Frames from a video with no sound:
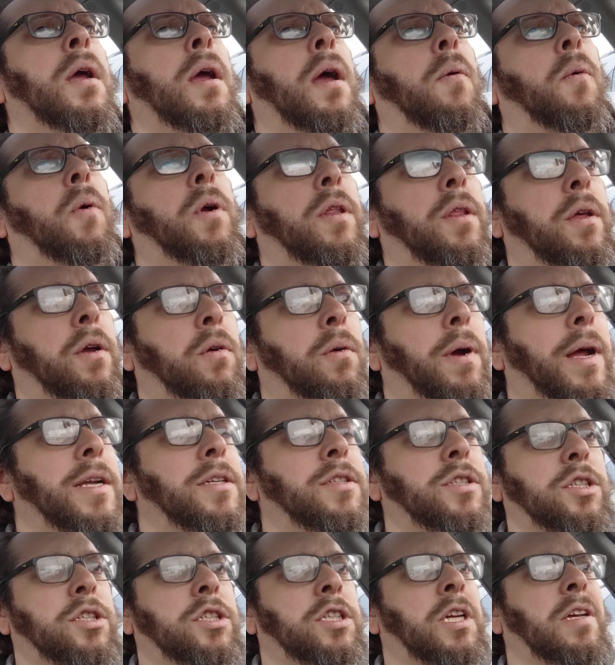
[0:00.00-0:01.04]
and one of the
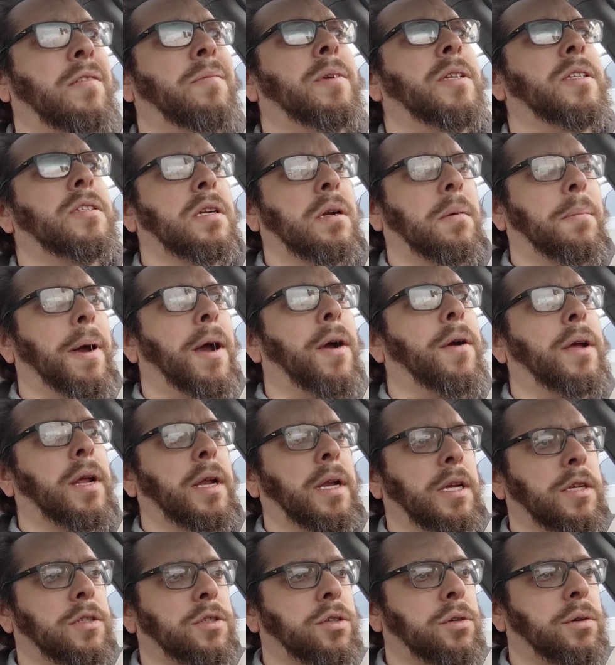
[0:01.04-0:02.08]
greatest achievements in American
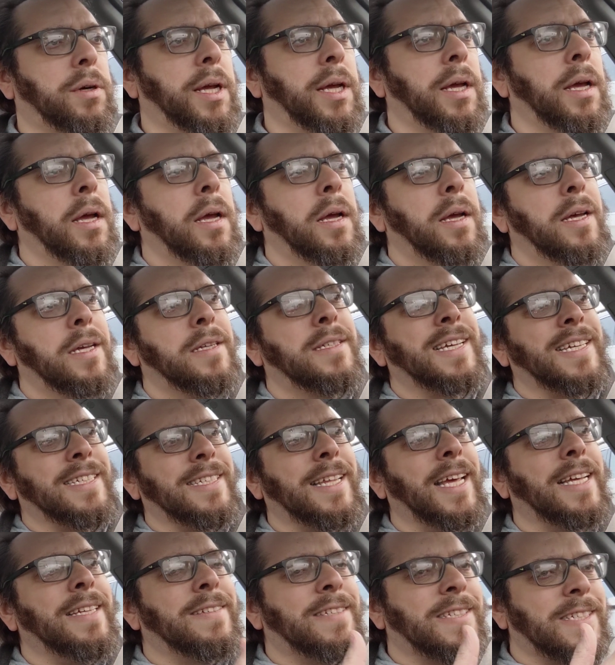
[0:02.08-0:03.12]
history is because
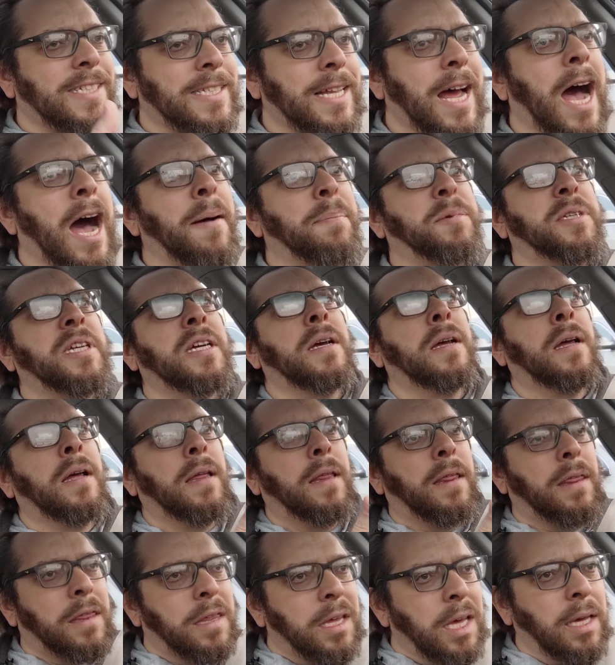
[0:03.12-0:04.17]
they stopped
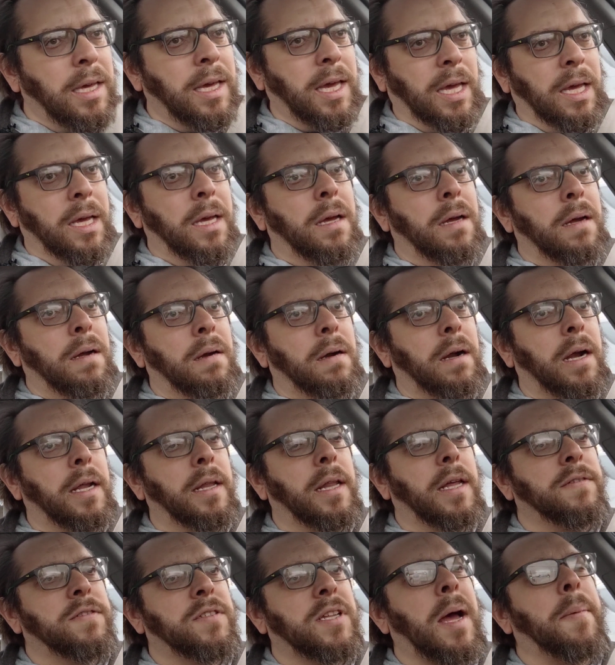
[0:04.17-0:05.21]
thinking right?
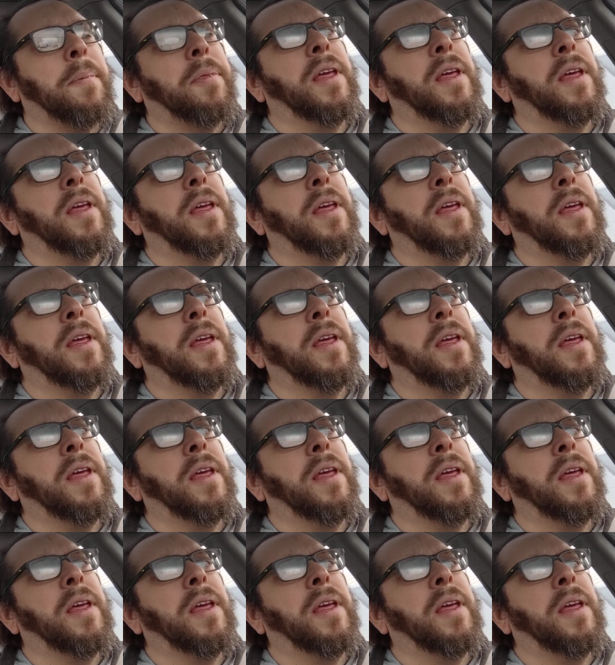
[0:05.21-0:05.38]
They've stopped